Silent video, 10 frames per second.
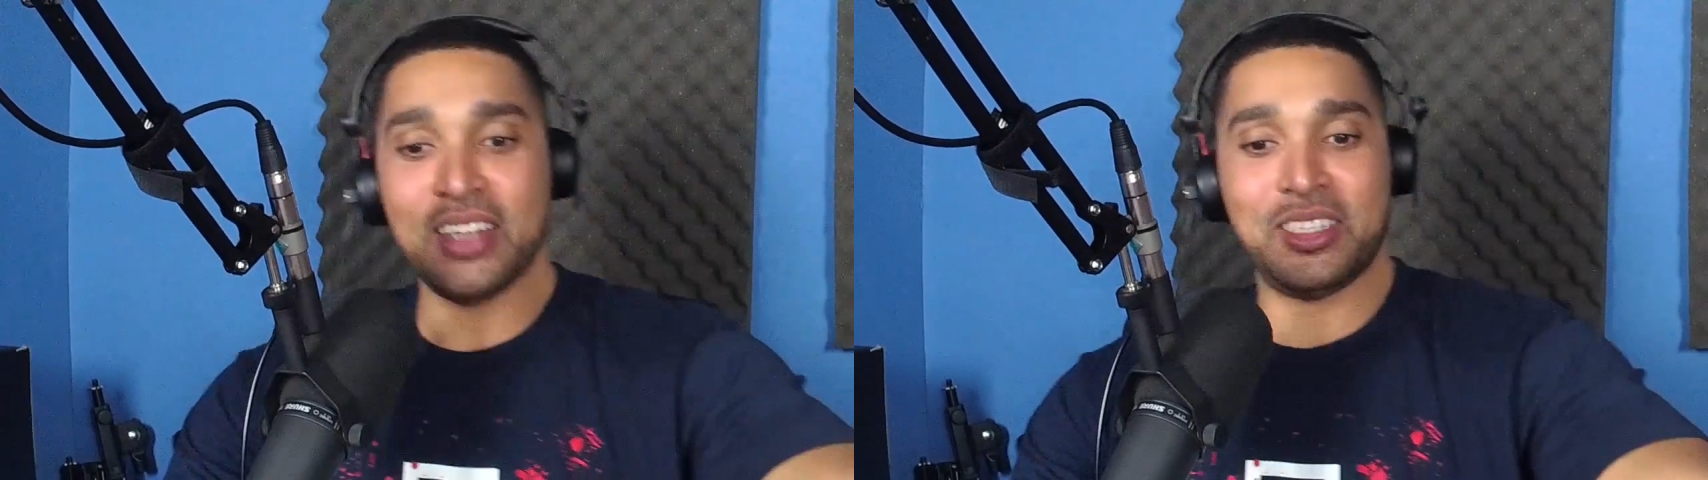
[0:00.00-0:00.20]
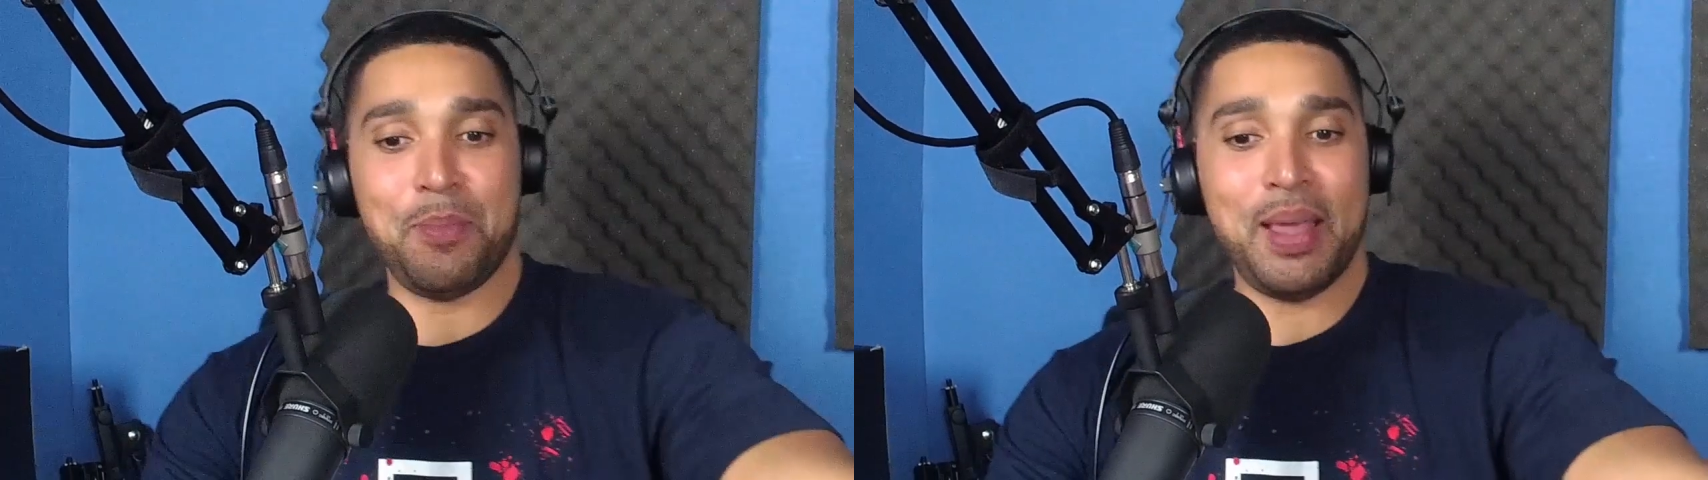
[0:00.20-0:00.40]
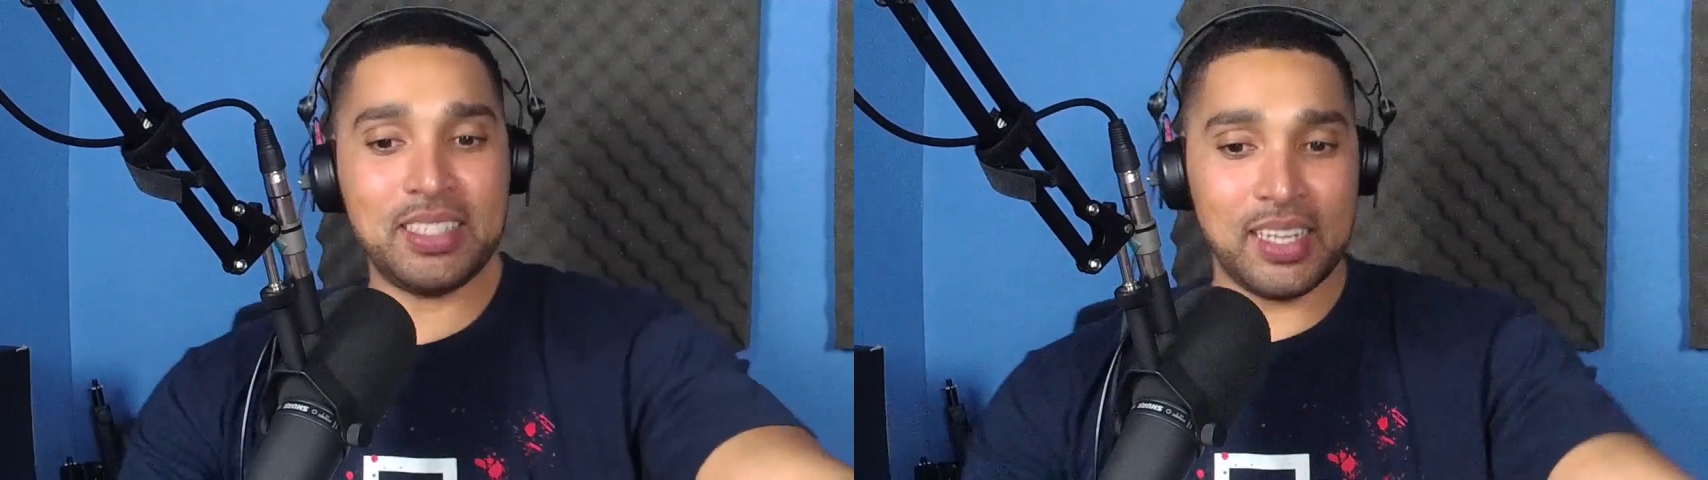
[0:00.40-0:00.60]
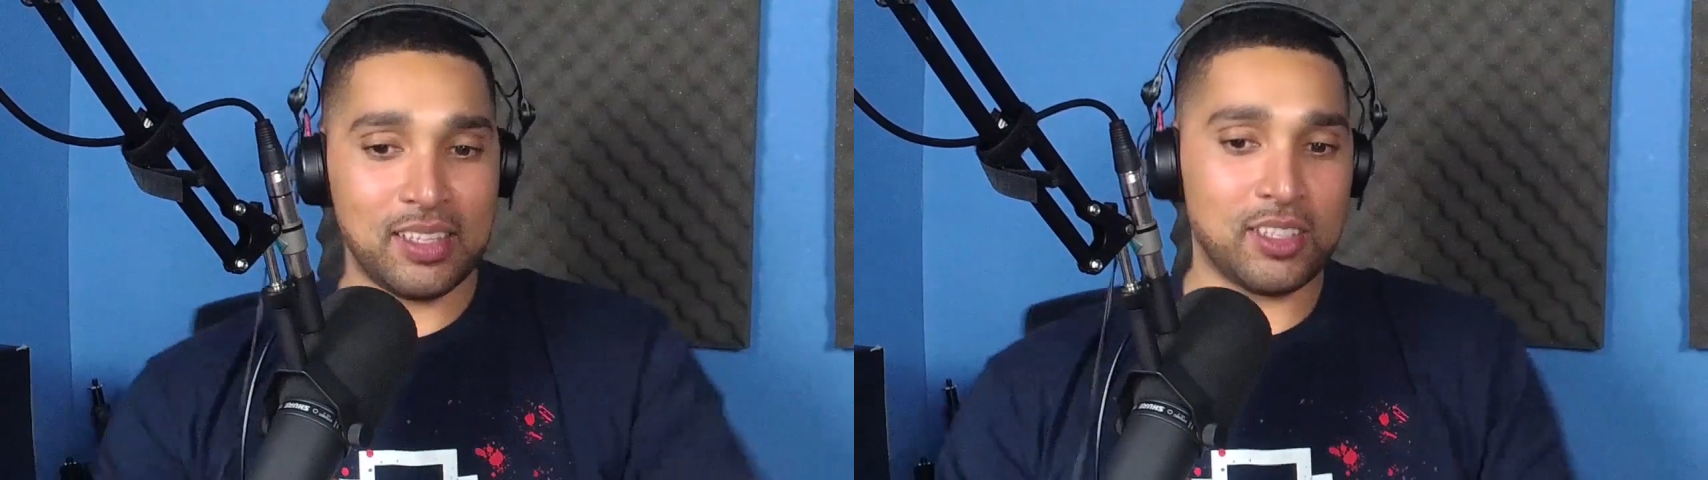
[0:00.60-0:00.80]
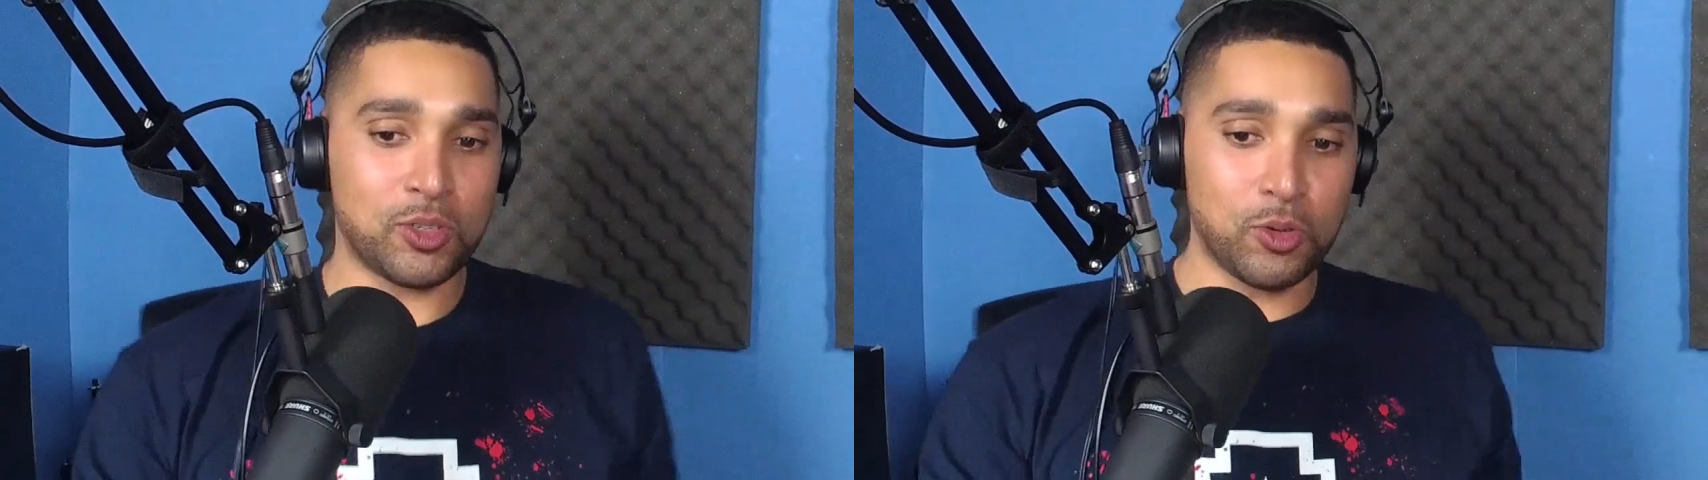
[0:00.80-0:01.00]
So
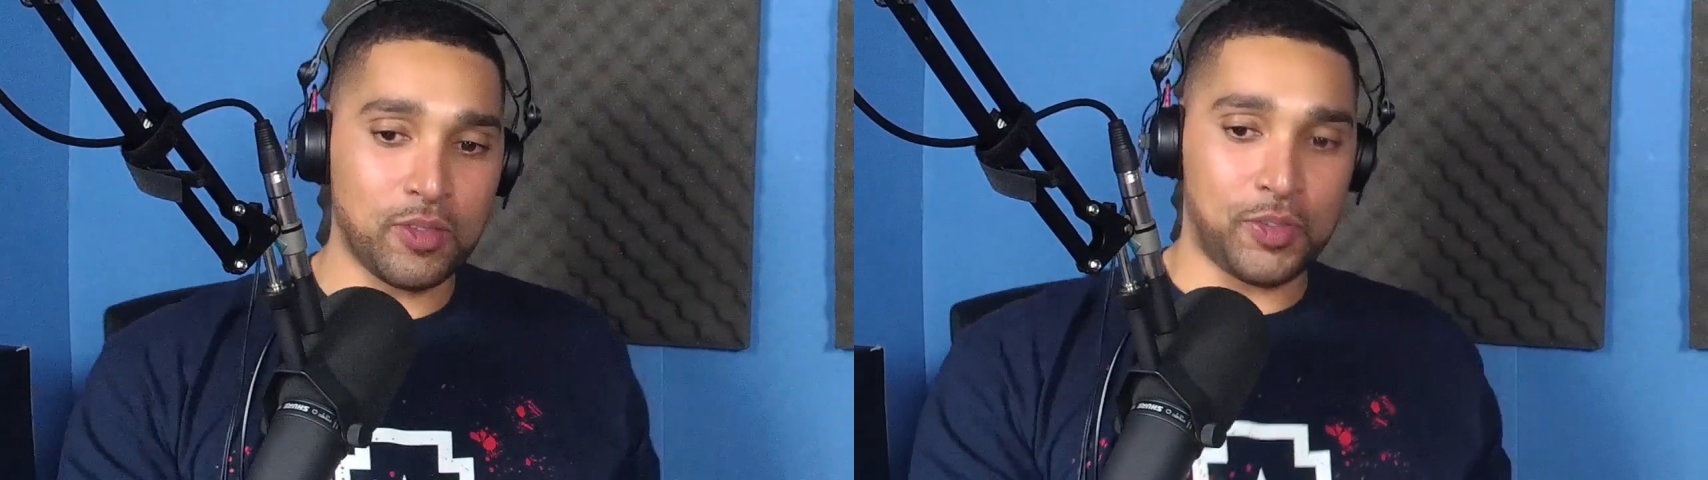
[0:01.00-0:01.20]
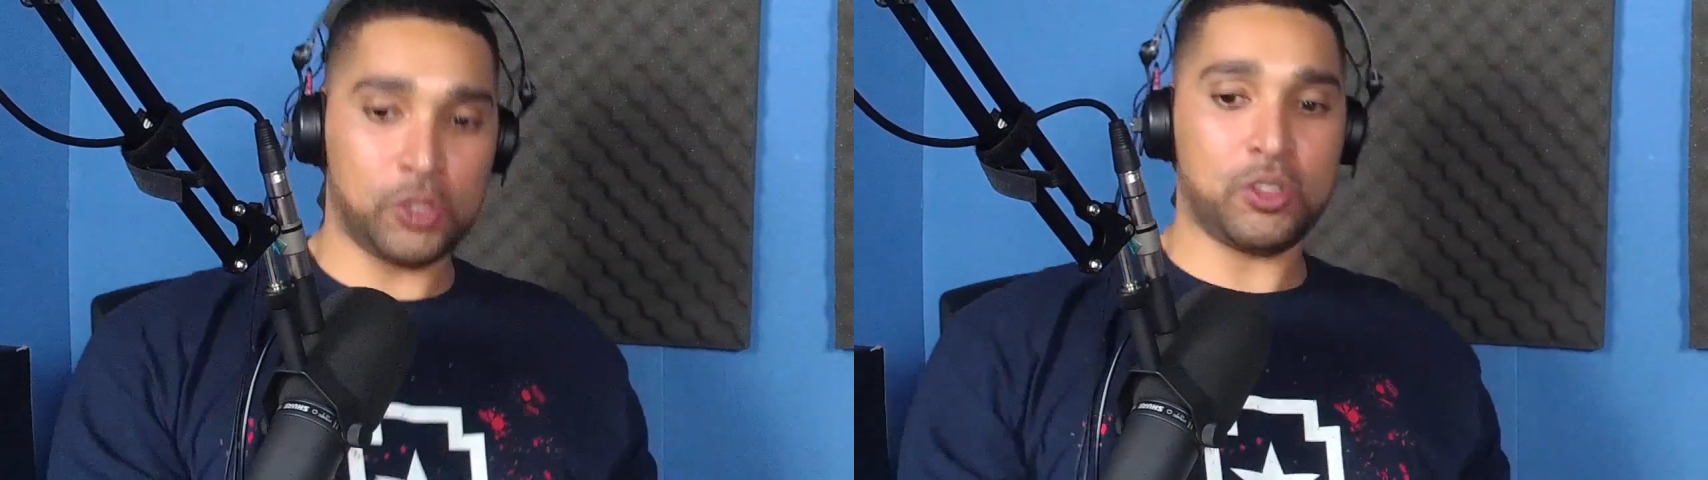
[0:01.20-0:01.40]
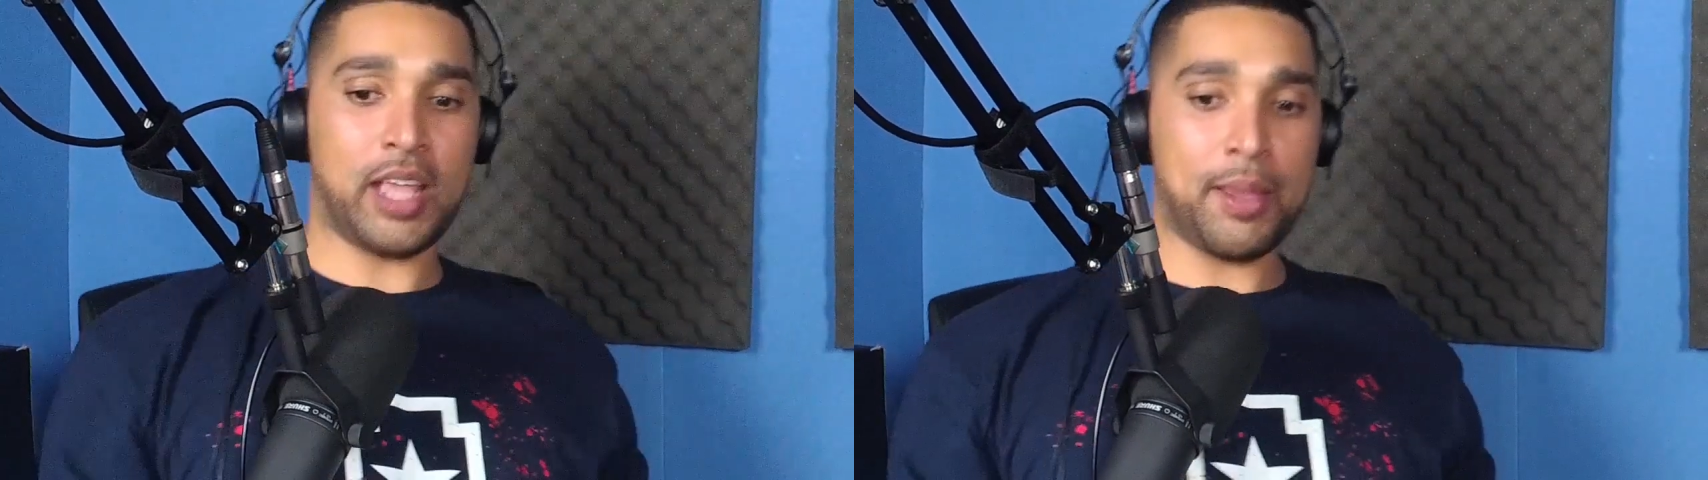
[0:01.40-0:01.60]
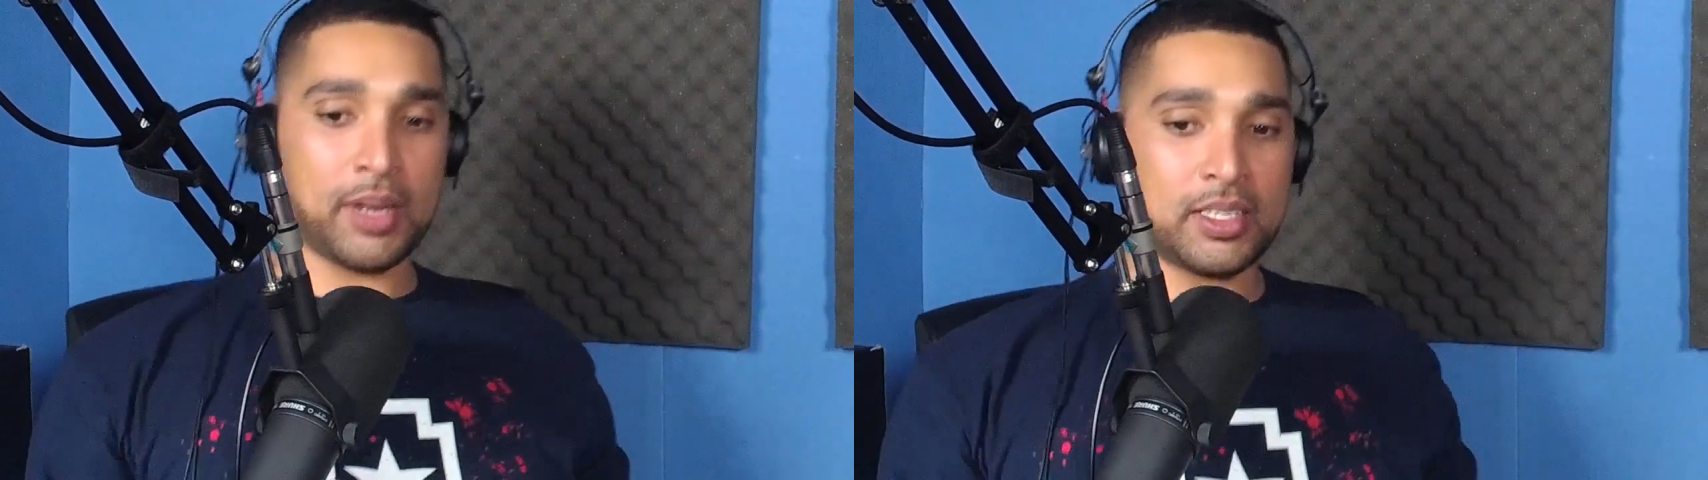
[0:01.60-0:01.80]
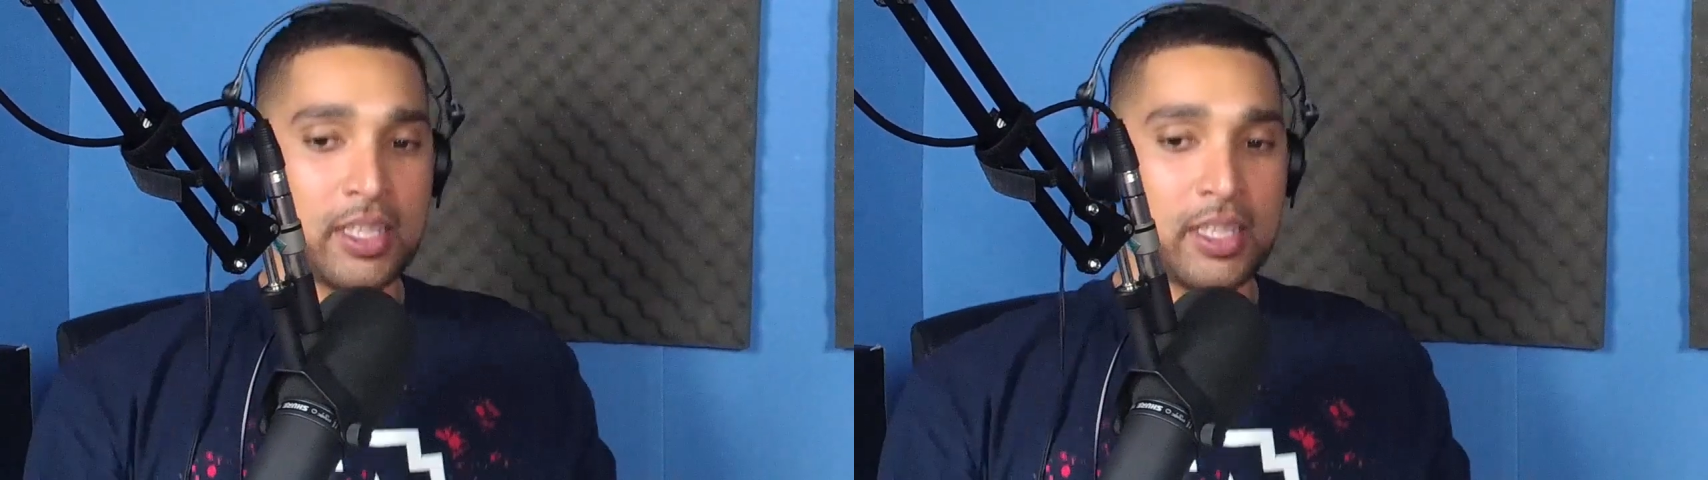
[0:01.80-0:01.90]
basically the school's official statement,